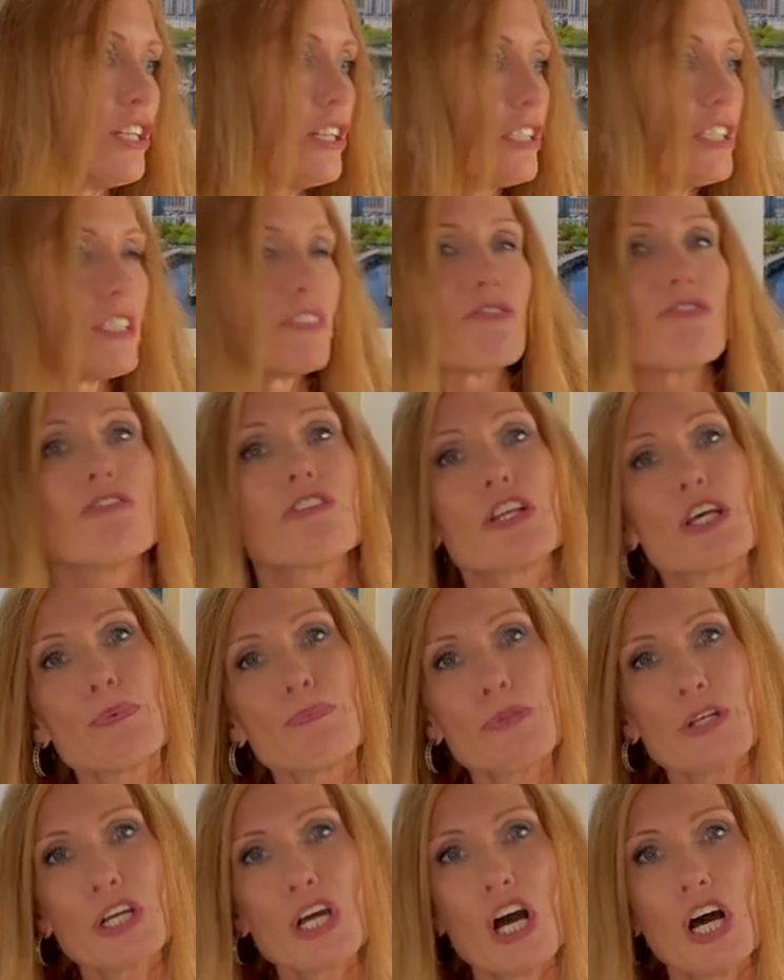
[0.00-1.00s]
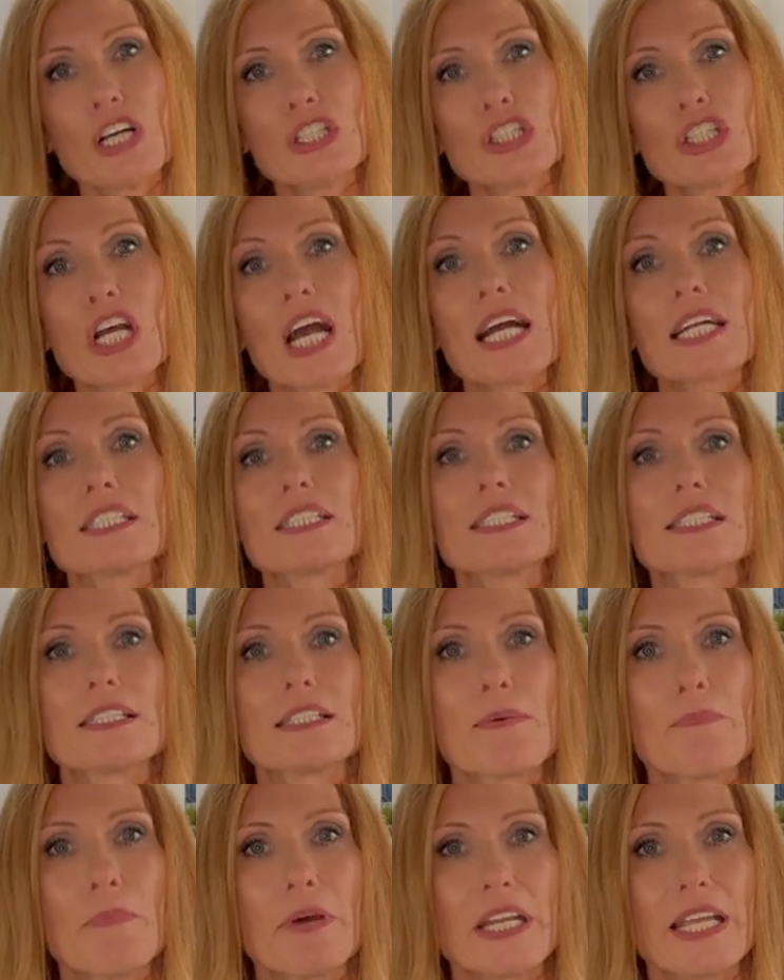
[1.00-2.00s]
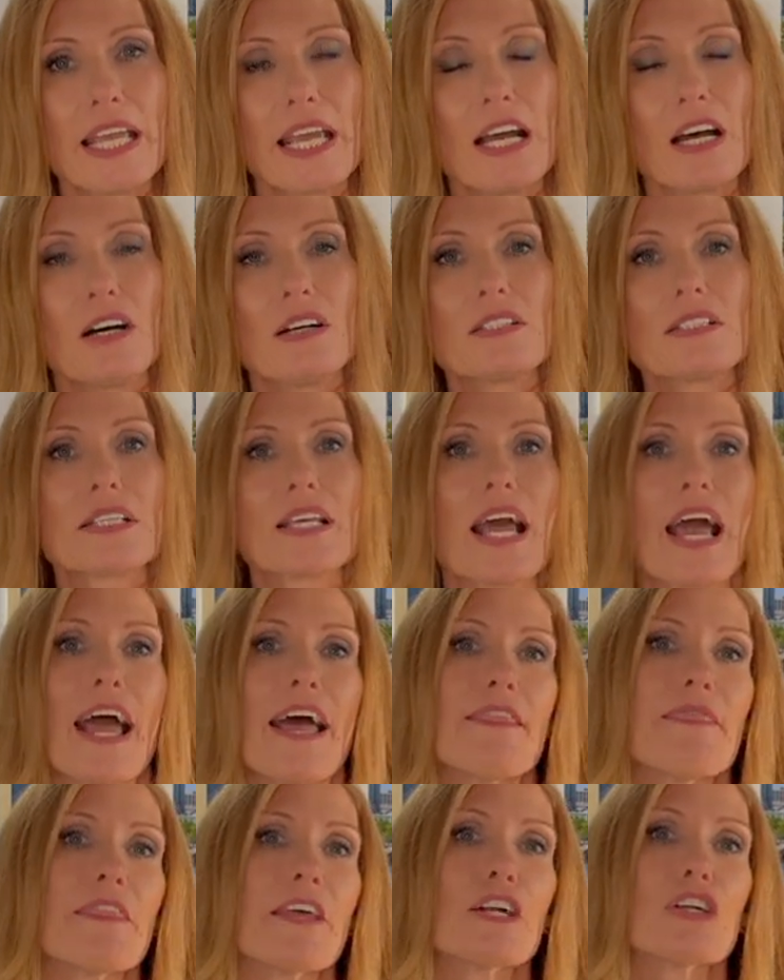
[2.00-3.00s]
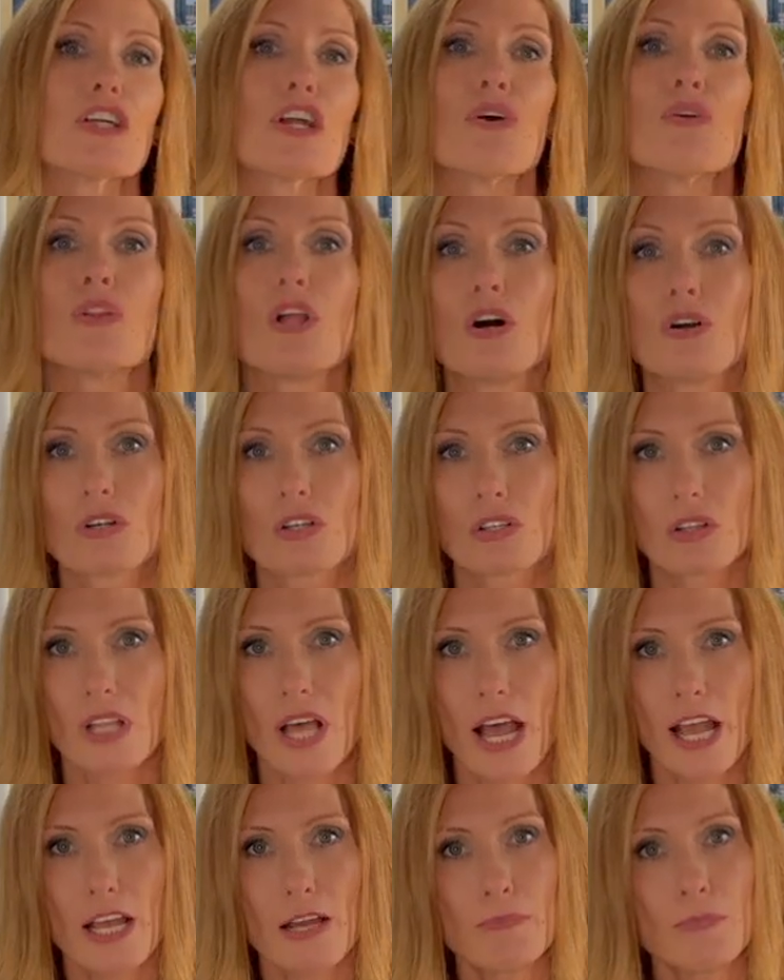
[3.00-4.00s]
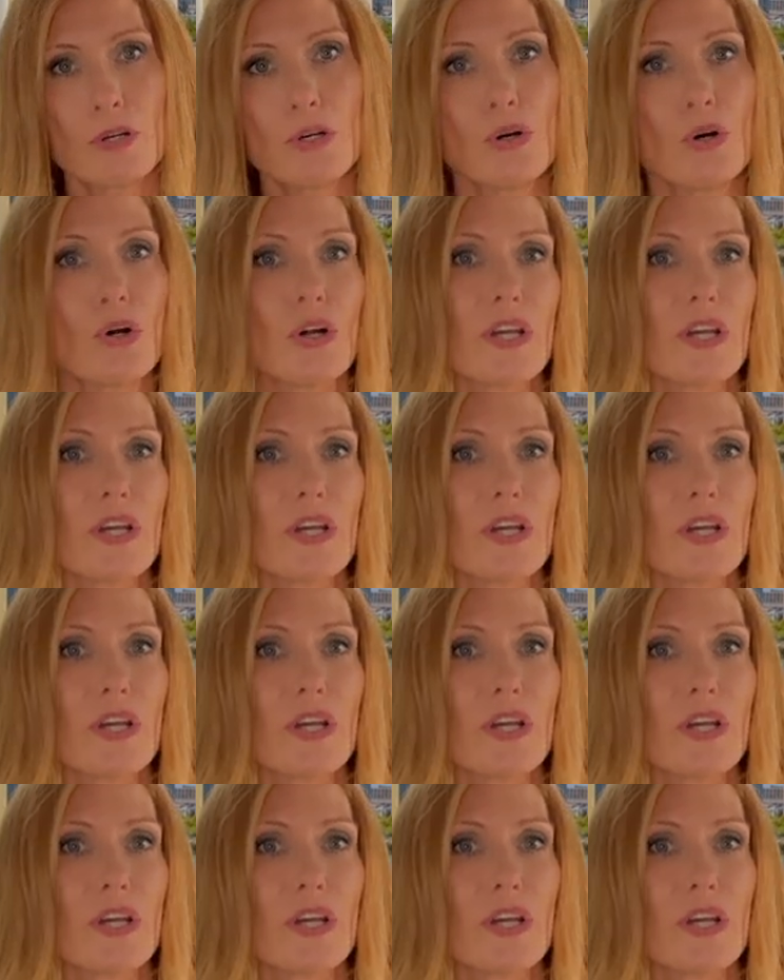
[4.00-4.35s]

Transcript: just flip the contract to somebody else and they're no longer liable